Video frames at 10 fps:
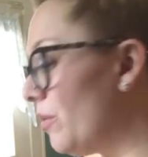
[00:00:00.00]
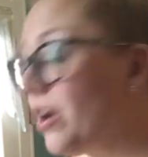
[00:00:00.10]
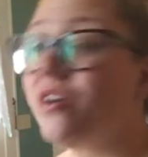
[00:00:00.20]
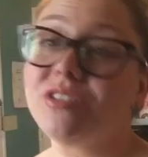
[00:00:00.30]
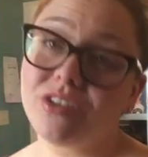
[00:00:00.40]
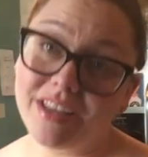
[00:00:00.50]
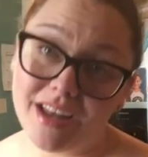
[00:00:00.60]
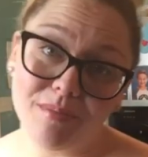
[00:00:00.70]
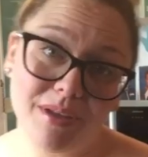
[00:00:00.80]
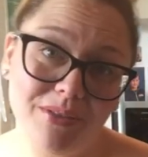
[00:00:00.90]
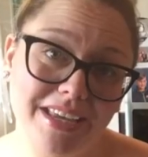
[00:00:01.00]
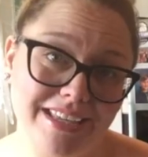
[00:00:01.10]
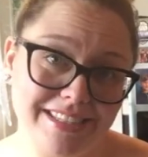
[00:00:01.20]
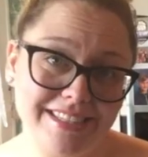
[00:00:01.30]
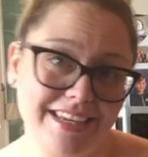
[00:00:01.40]
want to also get out and play with the
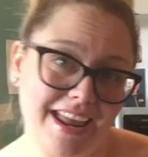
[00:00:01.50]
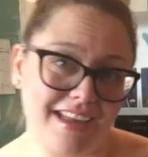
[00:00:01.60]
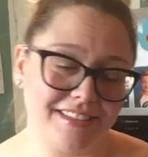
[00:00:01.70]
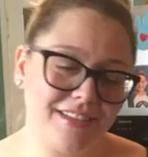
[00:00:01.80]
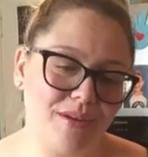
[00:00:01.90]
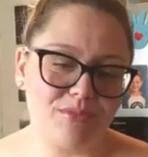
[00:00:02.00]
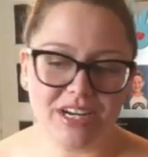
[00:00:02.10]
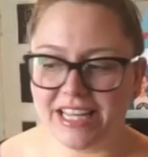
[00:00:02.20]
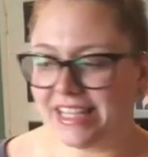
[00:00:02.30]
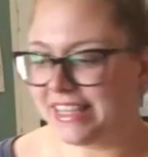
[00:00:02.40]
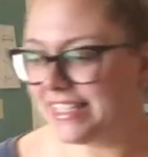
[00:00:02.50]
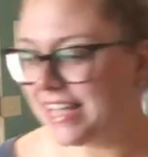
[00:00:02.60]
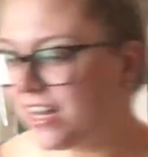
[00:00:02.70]
kids today. So, I'm trying to get this